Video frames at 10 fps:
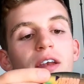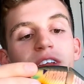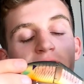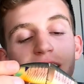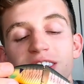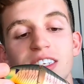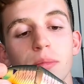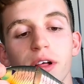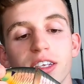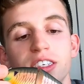and kind of
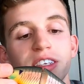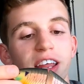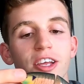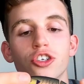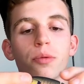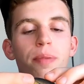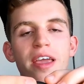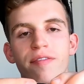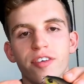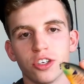symbolizes an injured
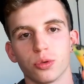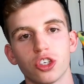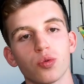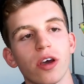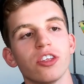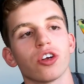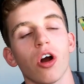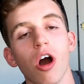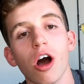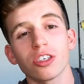bait fish, which is why these
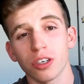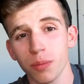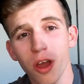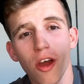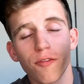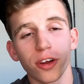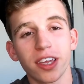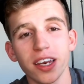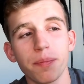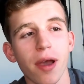are awesome for
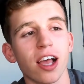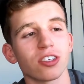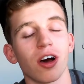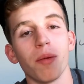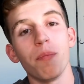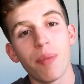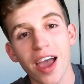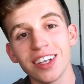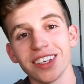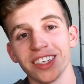getting bass on
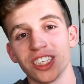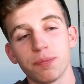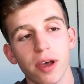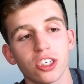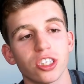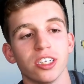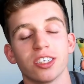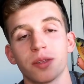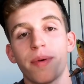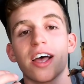beds especially,
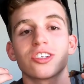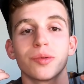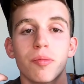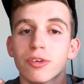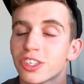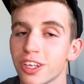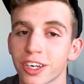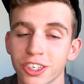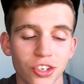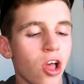because the bass are a little bit more
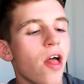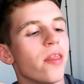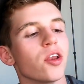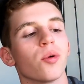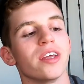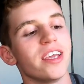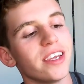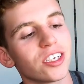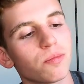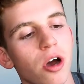sluggish, they don't want
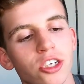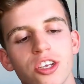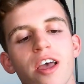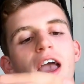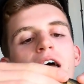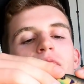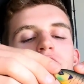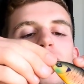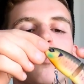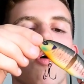to eat as much,
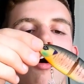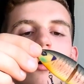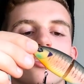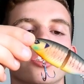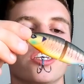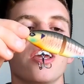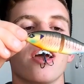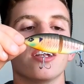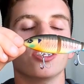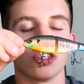and this will
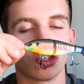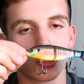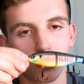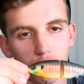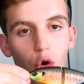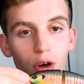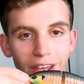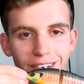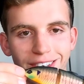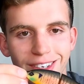honestly
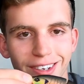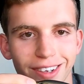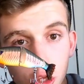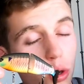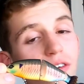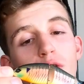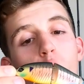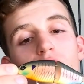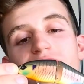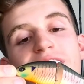destroy it. You, of
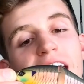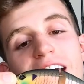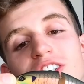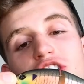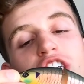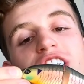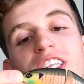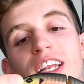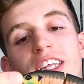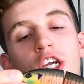course, can
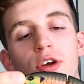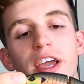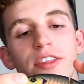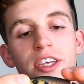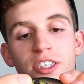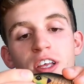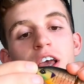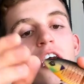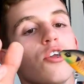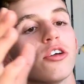just steadily crank
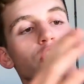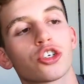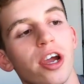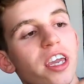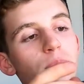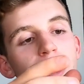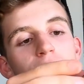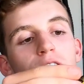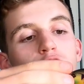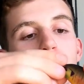these. You can just crank them
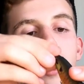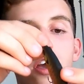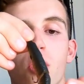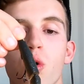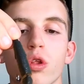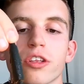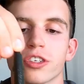in, they'll do that cool